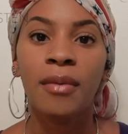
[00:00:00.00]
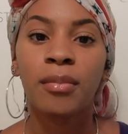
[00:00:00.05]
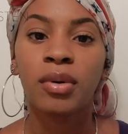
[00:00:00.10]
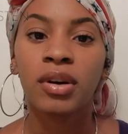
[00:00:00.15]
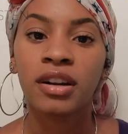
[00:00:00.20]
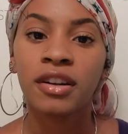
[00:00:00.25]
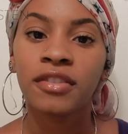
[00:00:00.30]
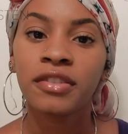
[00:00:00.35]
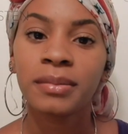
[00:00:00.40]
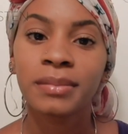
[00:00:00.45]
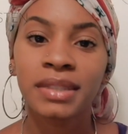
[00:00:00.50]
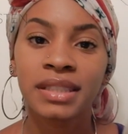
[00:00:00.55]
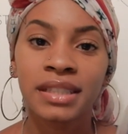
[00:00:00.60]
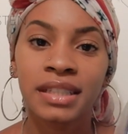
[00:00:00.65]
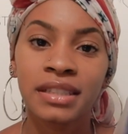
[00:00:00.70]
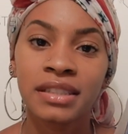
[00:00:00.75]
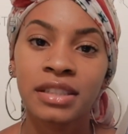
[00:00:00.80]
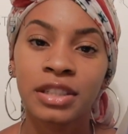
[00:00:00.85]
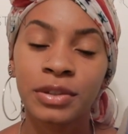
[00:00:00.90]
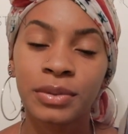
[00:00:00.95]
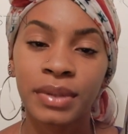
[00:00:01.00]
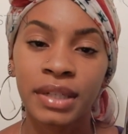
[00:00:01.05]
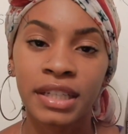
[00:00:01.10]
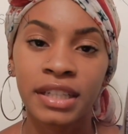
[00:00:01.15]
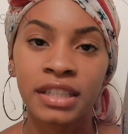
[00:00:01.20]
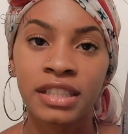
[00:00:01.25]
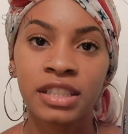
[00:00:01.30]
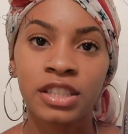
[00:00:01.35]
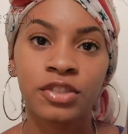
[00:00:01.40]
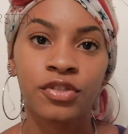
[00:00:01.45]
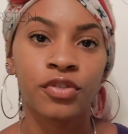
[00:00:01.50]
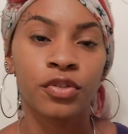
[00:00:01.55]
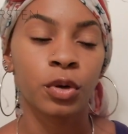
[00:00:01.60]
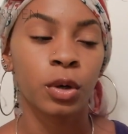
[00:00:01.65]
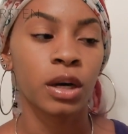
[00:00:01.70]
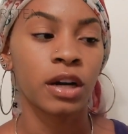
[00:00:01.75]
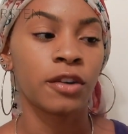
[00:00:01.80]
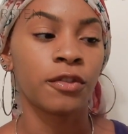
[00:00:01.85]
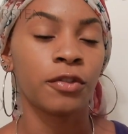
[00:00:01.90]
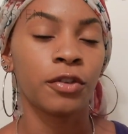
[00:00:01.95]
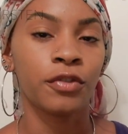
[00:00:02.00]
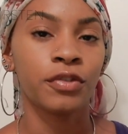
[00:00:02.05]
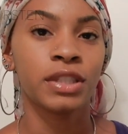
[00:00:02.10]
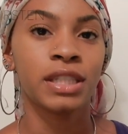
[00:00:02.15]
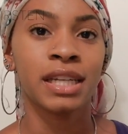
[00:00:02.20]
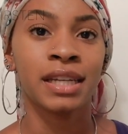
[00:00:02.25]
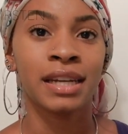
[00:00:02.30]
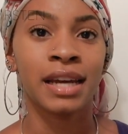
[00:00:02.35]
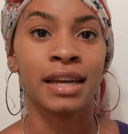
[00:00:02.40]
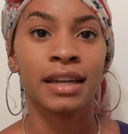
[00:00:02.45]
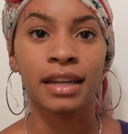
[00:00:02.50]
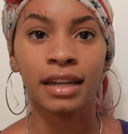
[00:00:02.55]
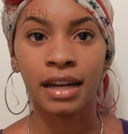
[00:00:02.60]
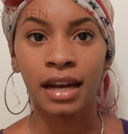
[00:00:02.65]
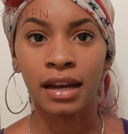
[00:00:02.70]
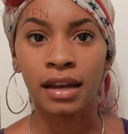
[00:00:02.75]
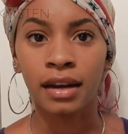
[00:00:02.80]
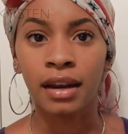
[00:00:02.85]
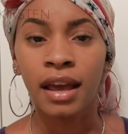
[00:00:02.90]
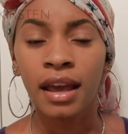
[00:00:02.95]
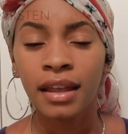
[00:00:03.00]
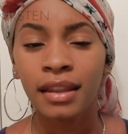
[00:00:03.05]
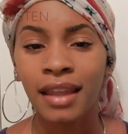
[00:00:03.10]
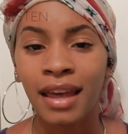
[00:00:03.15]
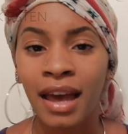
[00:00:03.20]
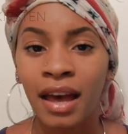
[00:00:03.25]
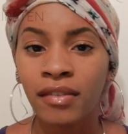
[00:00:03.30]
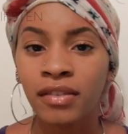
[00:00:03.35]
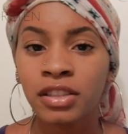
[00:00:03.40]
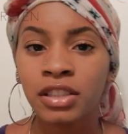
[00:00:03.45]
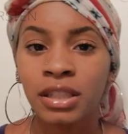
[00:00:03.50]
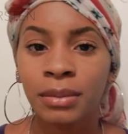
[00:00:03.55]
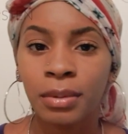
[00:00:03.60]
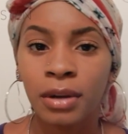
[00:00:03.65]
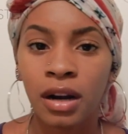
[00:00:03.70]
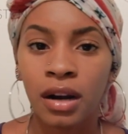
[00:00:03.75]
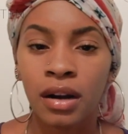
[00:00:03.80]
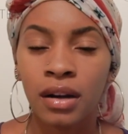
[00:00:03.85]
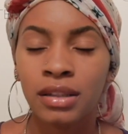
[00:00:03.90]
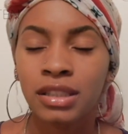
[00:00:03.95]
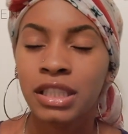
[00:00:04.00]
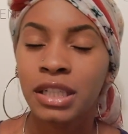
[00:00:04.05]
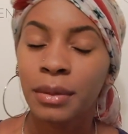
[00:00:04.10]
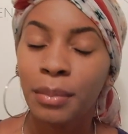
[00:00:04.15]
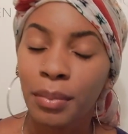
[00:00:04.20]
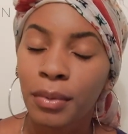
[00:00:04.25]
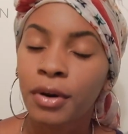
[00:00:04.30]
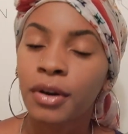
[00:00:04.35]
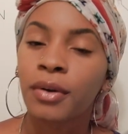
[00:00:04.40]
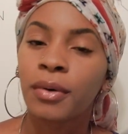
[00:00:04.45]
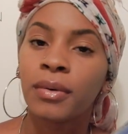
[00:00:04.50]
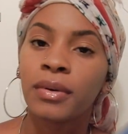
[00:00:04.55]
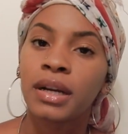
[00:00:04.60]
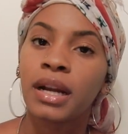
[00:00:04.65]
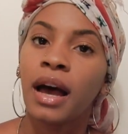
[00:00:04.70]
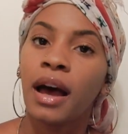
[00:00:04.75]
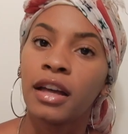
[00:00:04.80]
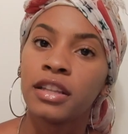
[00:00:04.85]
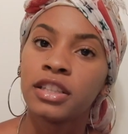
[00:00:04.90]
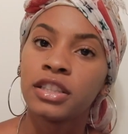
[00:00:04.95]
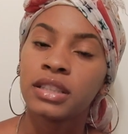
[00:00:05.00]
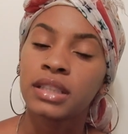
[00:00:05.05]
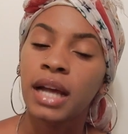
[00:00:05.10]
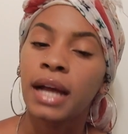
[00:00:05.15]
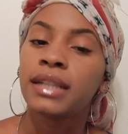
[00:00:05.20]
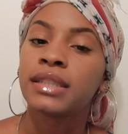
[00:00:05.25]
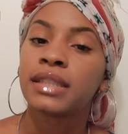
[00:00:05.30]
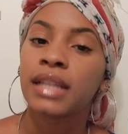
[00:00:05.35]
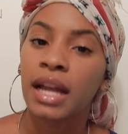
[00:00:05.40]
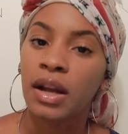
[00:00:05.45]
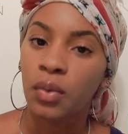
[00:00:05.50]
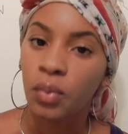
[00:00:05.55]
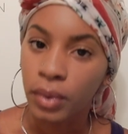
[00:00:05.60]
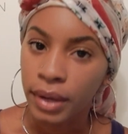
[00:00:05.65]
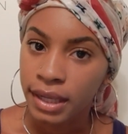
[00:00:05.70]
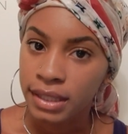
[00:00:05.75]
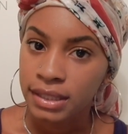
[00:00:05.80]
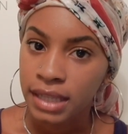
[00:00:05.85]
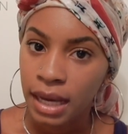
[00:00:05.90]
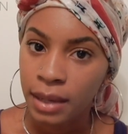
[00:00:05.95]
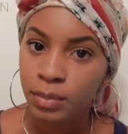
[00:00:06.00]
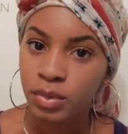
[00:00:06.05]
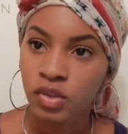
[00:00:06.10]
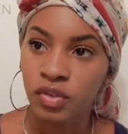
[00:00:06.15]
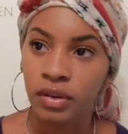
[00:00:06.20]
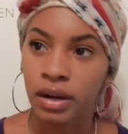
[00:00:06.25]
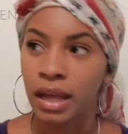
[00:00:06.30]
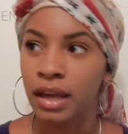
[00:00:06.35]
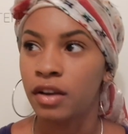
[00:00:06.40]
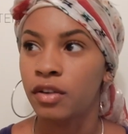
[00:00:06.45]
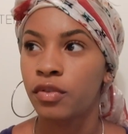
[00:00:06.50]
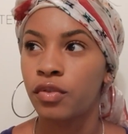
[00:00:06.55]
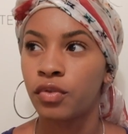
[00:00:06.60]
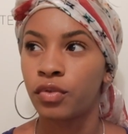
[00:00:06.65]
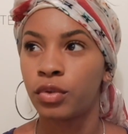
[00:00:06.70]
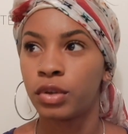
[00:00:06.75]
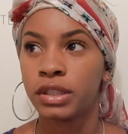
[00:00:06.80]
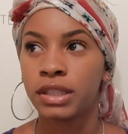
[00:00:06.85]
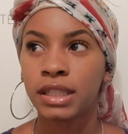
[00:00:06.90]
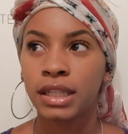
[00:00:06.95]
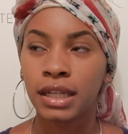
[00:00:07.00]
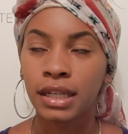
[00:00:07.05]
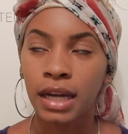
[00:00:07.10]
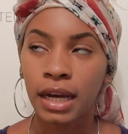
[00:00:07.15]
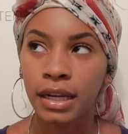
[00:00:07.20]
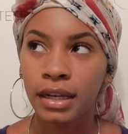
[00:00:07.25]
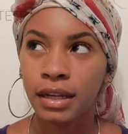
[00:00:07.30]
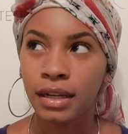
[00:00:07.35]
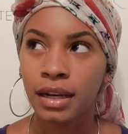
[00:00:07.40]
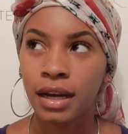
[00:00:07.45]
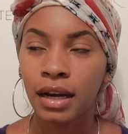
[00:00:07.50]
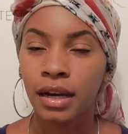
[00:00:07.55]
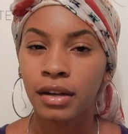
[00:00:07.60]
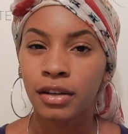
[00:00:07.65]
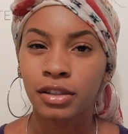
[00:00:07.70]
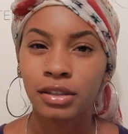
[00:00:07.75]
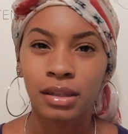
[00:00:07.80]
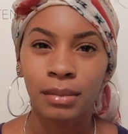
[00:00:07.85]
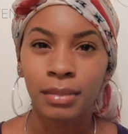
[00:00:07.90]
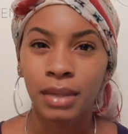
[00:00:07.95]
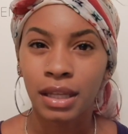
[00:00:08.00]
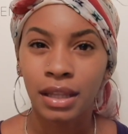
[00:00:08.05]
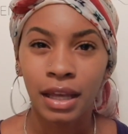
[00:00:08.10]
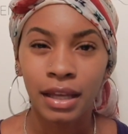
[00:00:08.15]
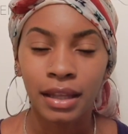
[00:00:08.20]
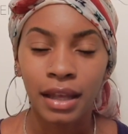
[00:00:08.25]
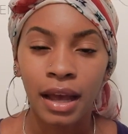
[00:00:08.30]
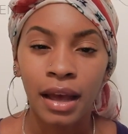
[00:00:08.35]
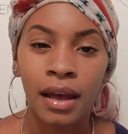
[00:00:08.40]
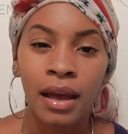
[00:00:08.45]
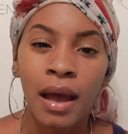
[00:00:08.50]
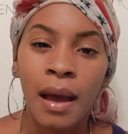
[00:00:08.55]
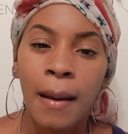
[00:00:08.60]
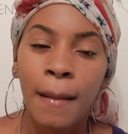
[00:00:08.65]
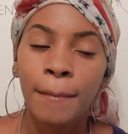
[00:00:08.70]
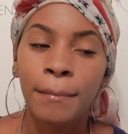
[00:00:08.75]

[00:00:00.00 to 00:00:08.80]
I bought it from Sista Wigs for $15.99. They have it cheaper on other sites like Wigtypes for like $14.99 or something like that.